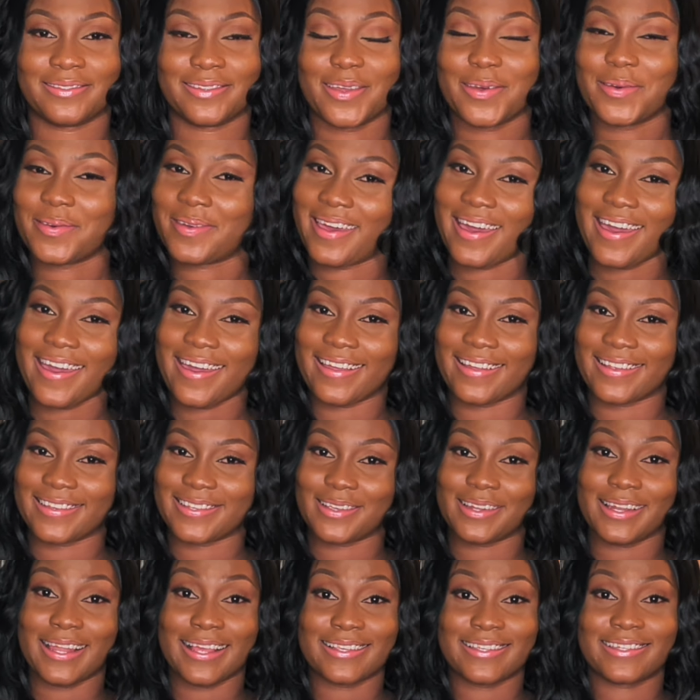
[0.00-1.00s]
Okay,
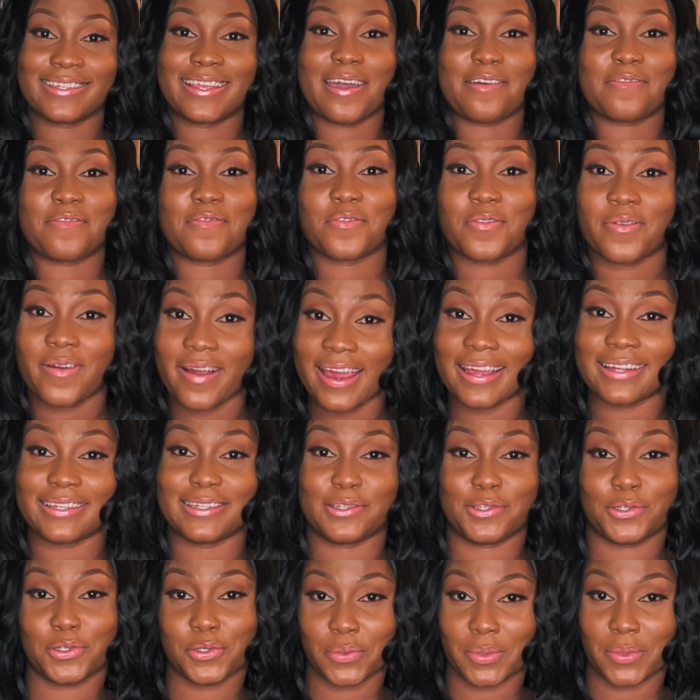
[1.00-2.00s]
so let's dive right
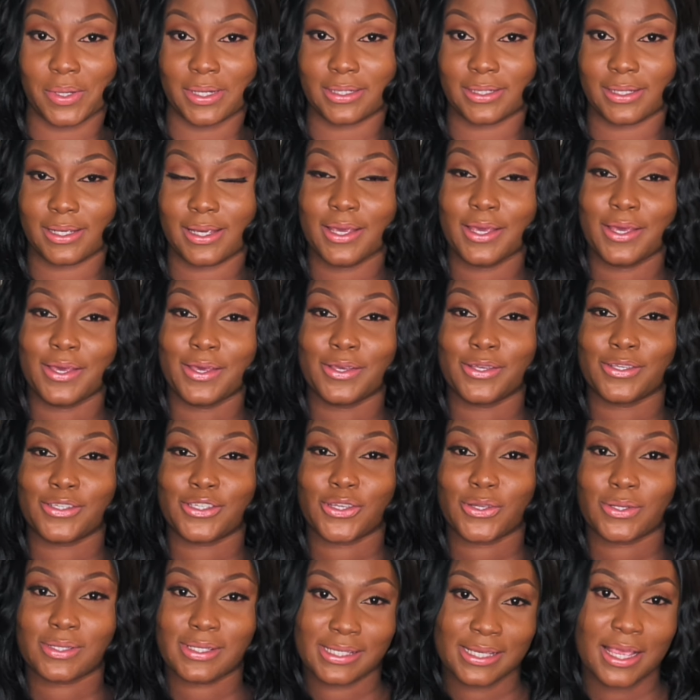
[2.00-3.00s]
into it.
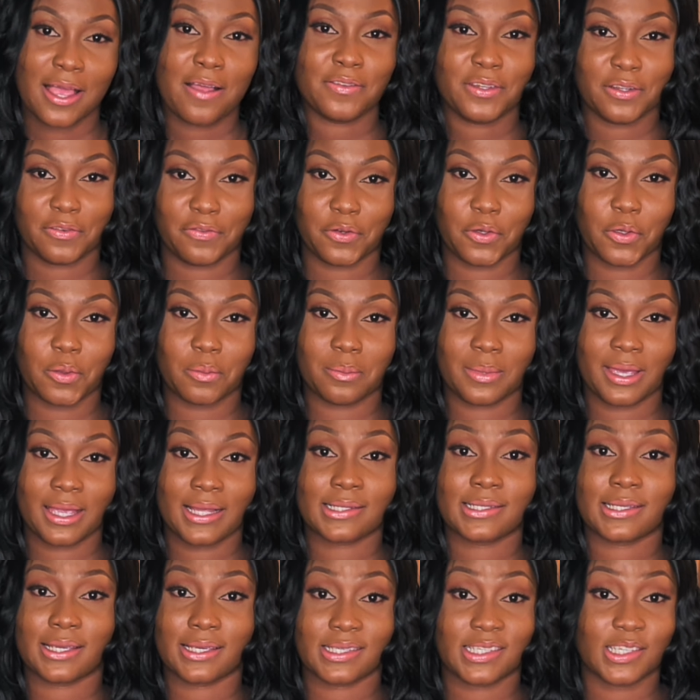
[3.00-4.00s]
So
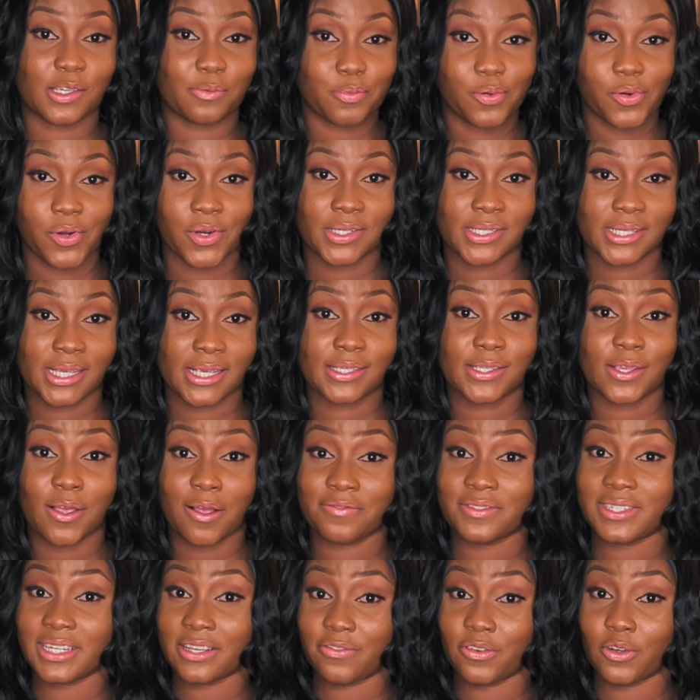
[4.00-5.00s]
self-development is the process
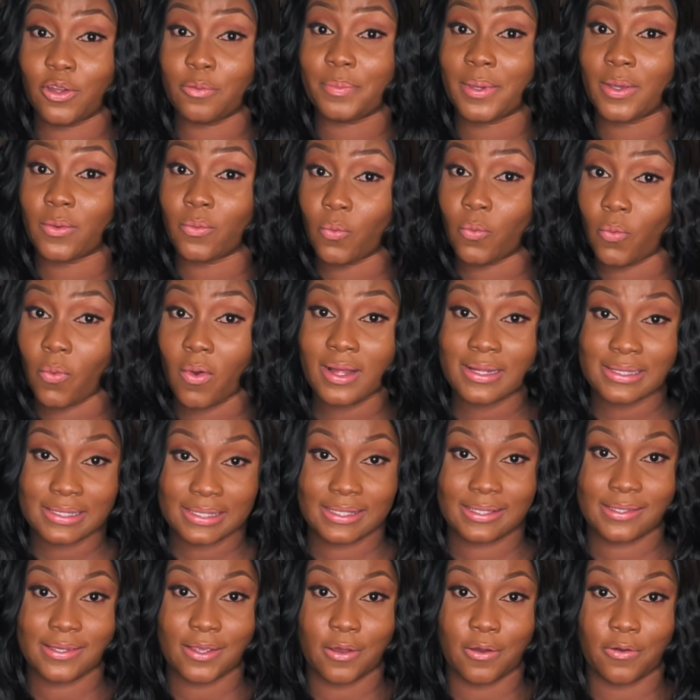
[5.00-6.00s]
of developing
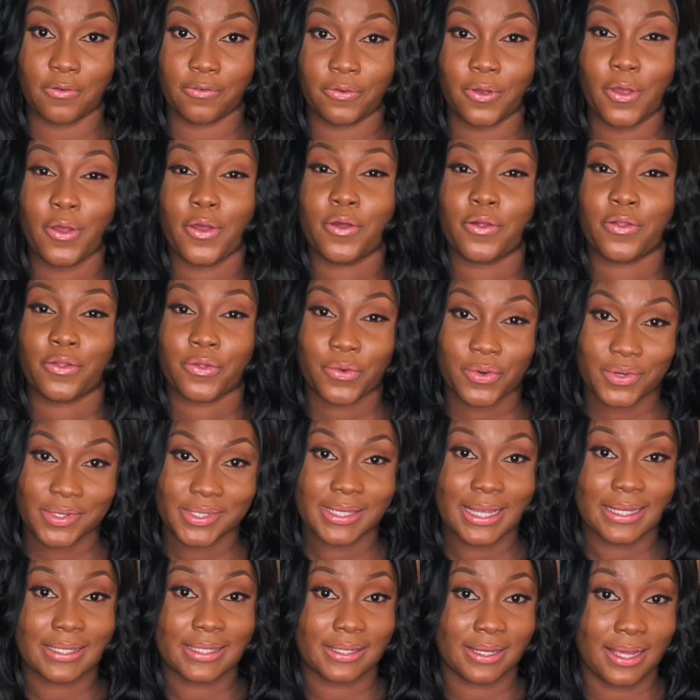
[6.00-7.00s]
oneself through
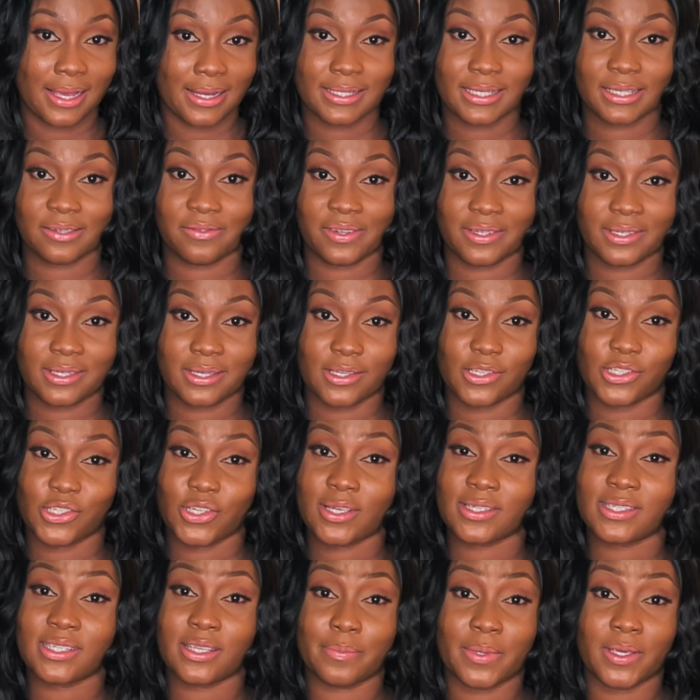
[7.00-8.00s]
certain activities
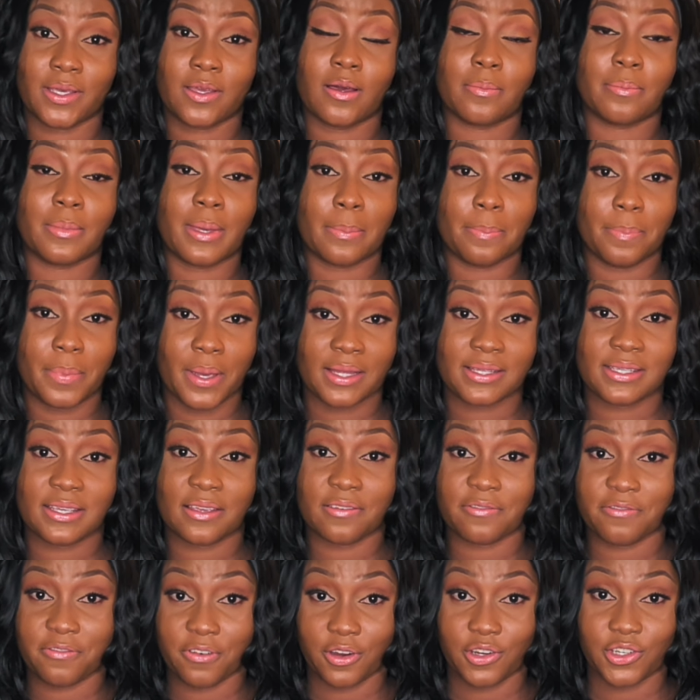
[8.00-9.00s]
just to become a better
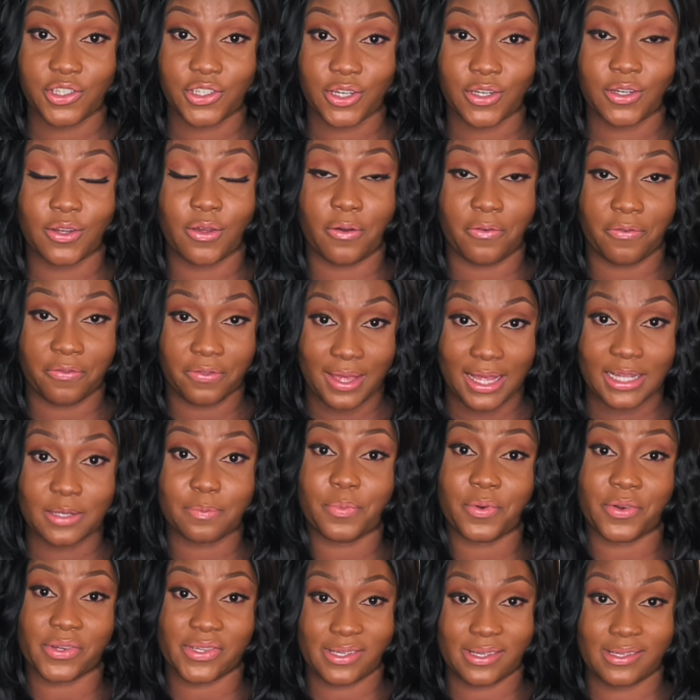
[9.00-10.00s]
version of that
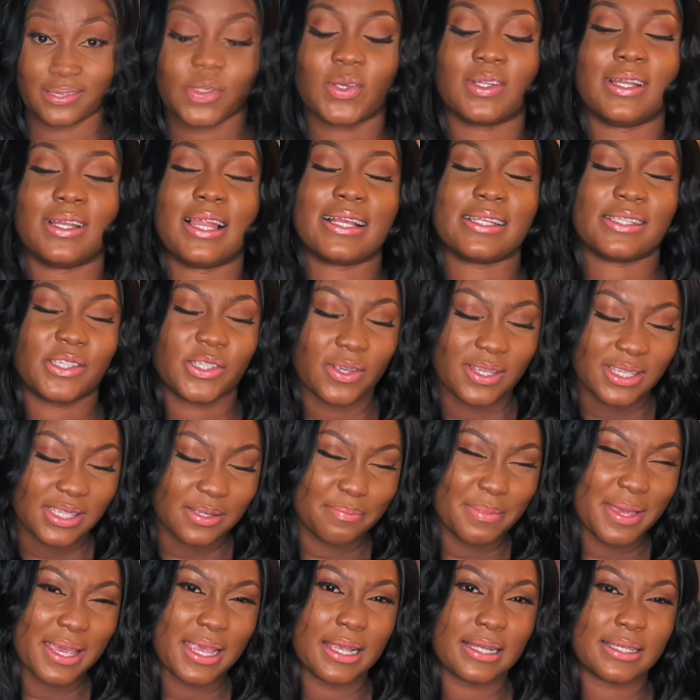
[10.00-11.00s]
person. So let's just
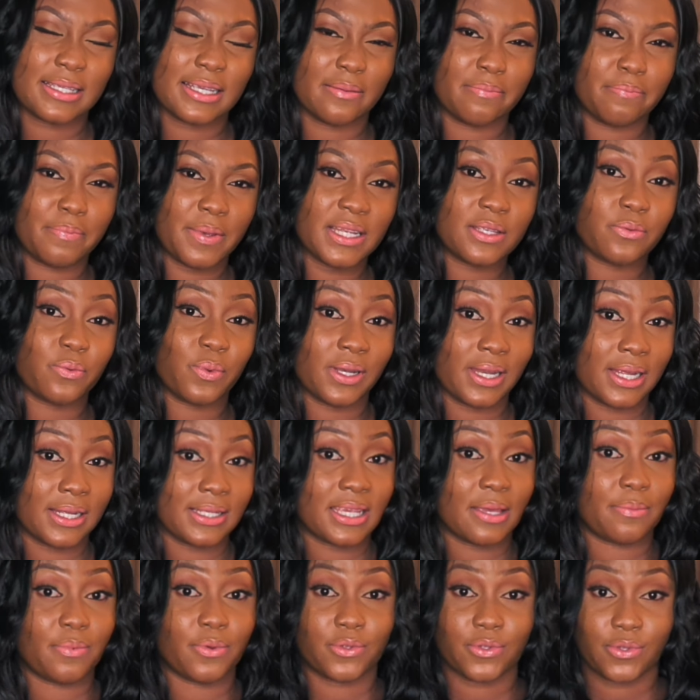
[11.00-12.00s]
make it a bit
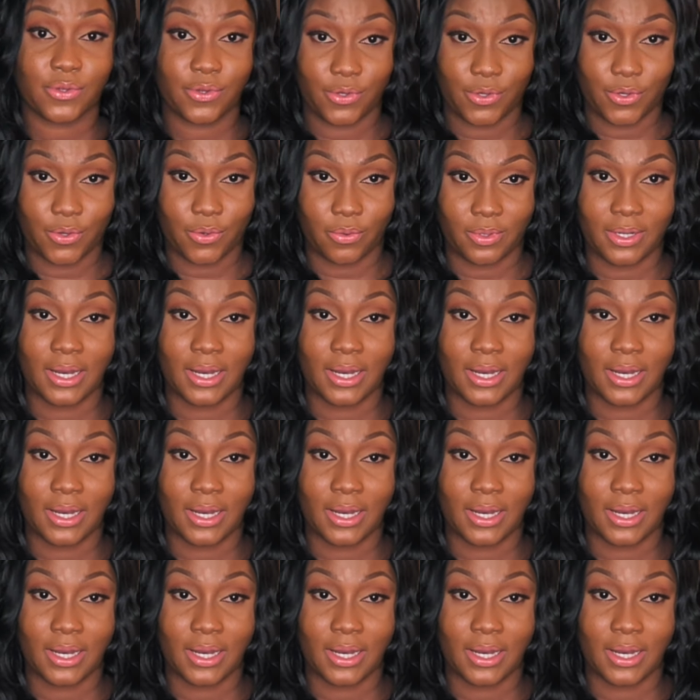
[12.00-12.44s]
relatable to you.